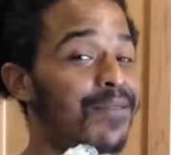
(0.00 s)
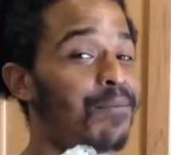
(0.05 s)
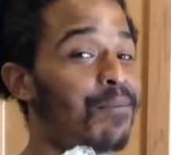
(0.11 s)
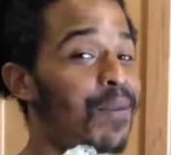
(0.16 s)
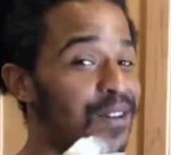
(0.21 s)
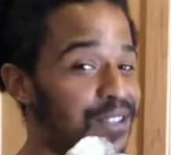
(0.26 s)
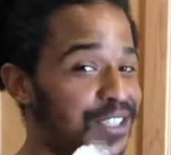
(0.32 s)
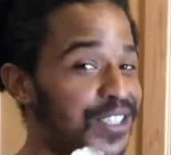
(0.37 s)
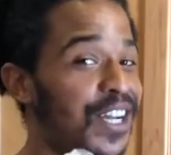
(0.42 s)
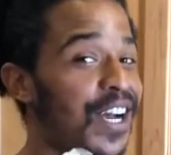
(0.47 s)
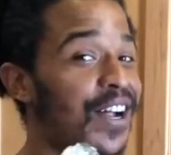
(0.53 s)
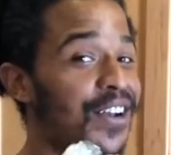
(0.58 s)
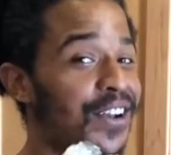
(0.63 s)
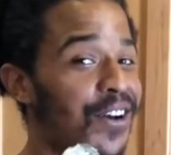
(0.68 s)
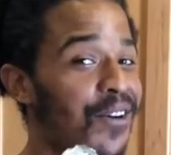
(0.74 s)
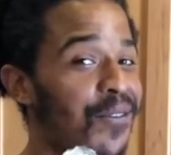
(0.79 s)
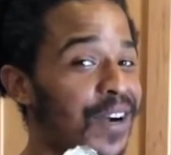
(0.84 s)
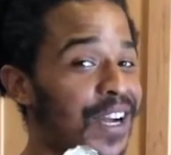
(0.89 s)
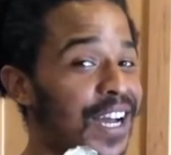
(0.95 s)
Most of y'all
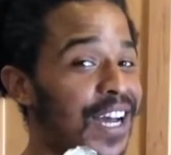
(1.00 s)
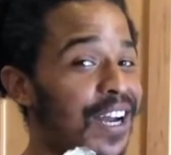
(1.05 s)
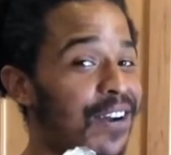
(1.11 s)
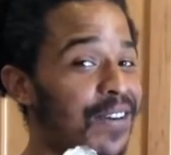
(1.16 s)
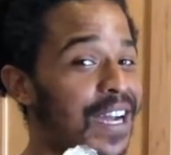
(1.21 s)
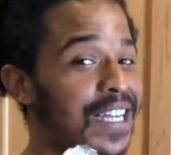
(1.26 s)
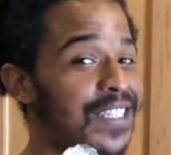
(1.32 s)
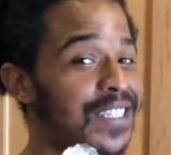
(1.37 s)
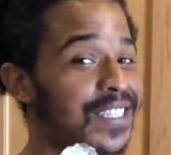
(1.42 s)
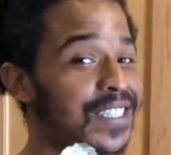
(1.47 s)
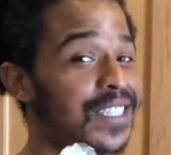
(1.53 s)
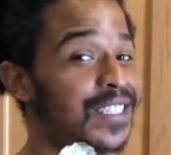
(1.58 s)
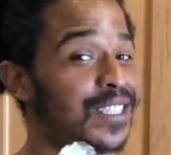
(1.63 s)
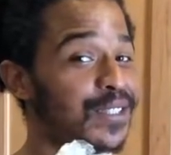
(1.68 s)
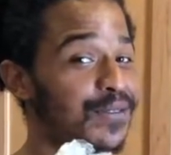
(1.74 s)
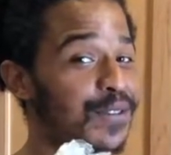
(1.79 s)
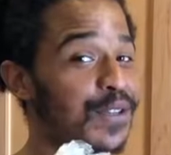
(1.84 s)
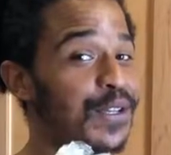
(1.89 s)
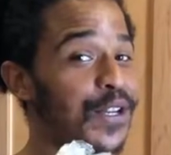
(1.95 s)
know what kind of rice this is
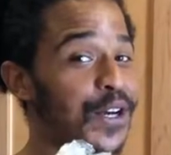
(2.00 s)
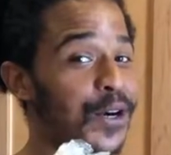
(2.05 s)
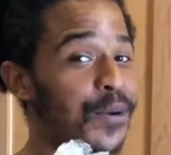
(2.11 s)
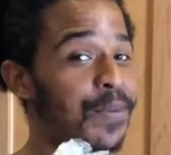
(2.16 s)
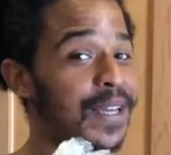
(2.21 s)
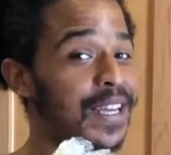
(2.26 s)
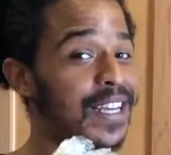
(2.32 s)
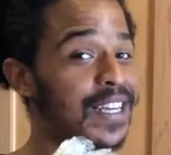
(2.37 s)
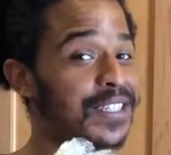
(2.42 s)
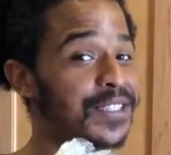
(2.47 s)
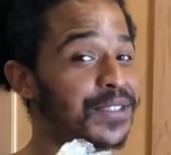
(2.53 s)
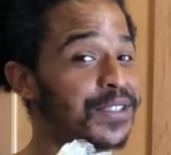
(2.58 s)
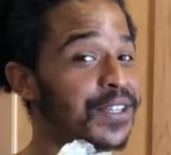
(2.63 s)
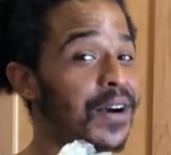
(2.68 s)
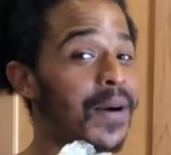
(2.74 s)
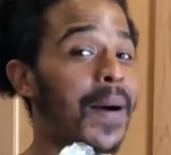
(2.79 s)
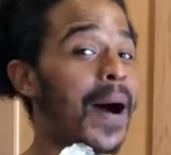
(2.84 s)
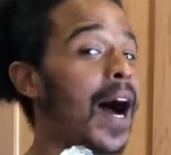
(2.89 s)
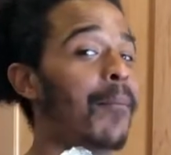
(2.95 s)
if you know me, because you
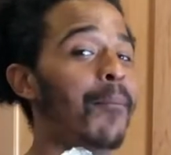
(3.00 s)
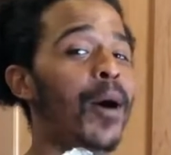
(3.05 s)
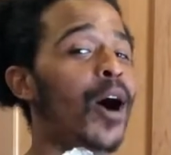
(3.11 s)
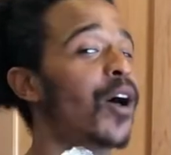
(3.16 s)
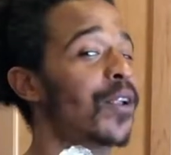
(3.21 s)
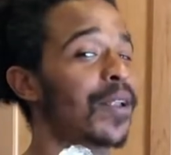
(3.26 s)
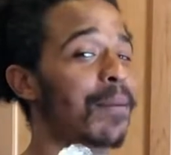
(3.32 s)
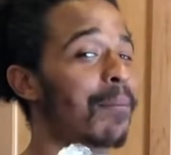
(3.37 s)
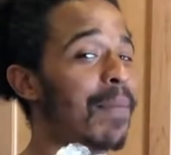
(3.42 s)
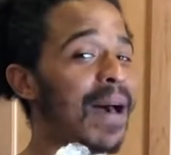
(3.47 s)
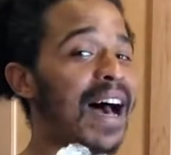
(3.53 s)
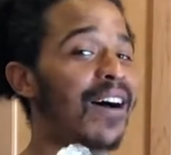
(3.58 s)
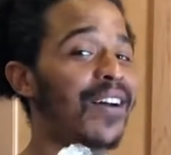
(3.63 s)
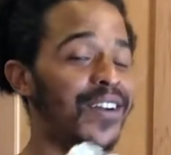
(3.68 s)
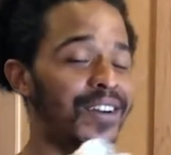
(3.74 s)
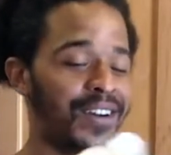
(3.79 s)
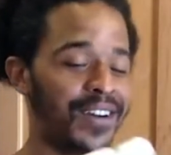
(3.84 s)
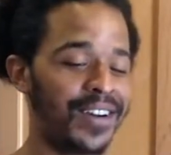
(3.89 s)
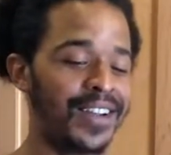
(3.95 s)
know I'm all about
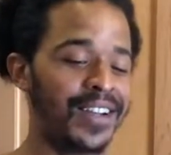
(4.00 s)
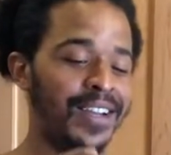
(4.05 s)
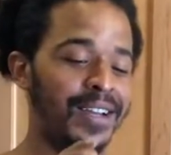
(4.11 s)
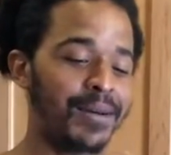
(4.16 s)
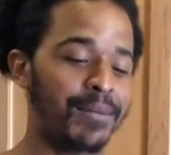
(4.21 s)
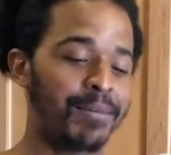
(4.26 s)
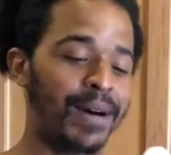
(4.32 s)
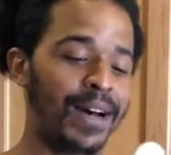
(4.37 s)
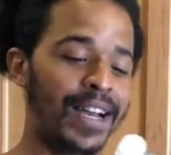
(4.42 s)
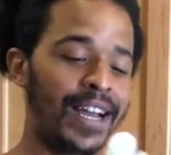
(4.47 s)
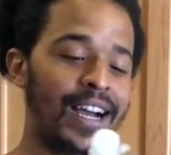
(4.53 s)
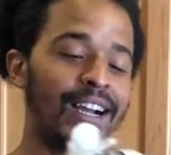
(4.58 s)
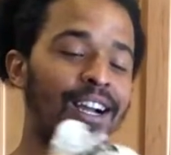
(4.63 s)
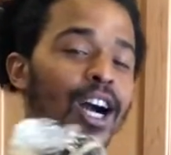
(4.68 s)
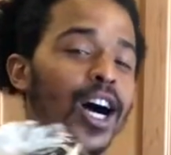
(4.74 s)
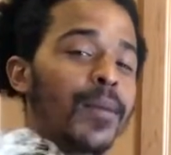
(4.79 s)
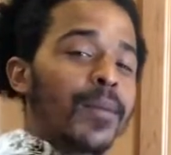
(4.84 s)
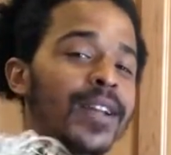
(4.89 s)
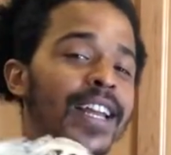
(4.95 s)
her. But
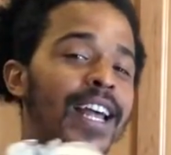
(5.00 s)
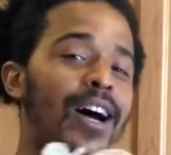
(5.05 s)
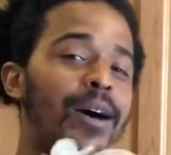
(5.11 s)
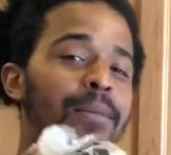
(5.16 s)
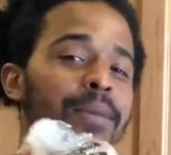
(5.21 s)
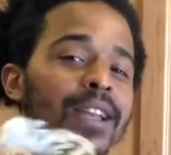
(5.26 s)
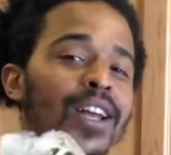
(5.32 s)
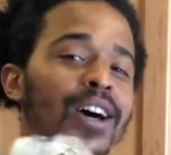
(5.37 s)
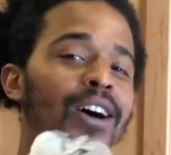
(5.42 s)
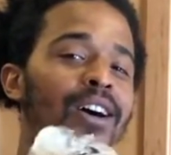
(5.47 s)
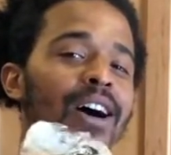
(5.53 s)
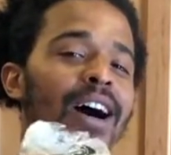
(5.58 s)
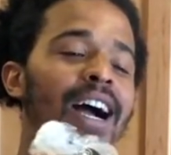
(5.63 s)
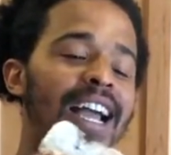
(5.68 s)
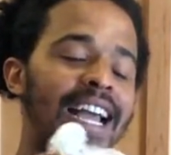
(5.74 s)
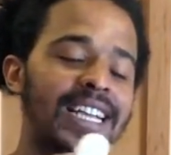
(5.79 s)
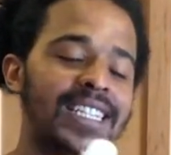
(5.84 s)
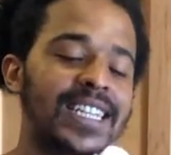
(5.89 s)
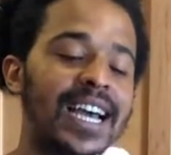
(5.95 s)
comment down below.
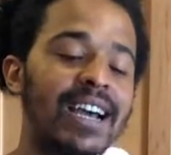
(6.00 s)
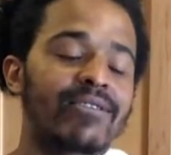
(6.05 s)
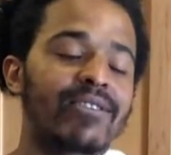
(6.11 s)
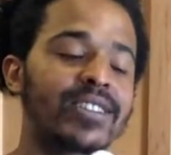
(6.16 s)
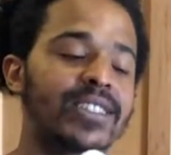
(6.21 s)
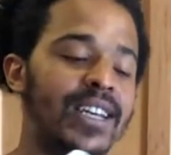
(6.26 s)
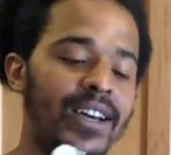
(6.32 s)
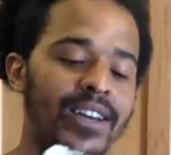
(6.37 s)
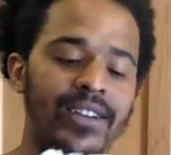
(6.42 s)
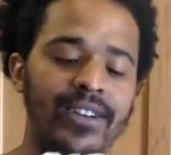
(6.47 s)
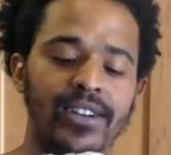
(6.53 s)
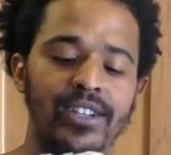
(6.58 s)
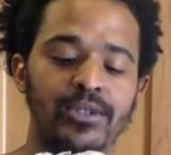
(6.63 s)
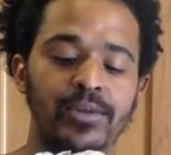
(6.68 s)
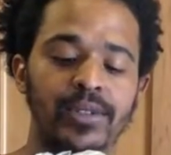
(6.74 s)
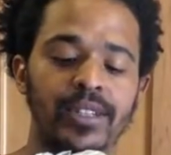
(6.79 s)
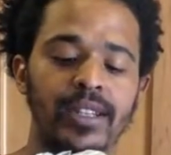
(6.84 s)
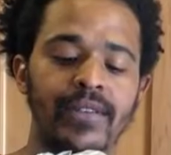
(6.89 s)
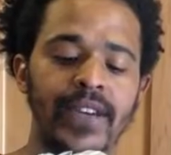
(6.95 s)
I guess I have to tell you because
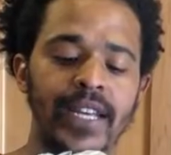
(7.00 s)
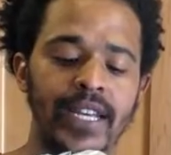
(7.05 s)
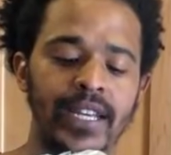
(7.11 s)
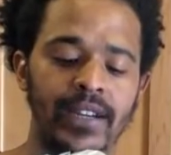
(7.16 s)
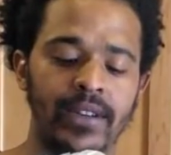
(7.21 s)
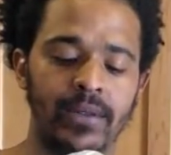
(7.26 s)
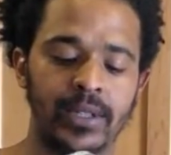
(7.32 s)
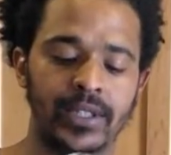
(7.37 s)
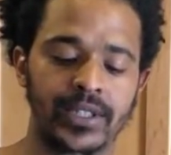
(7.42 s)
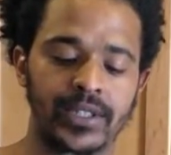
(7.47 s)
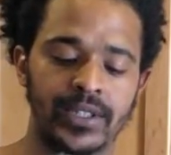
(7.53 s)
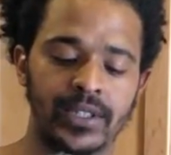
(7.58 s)
we're in the video, which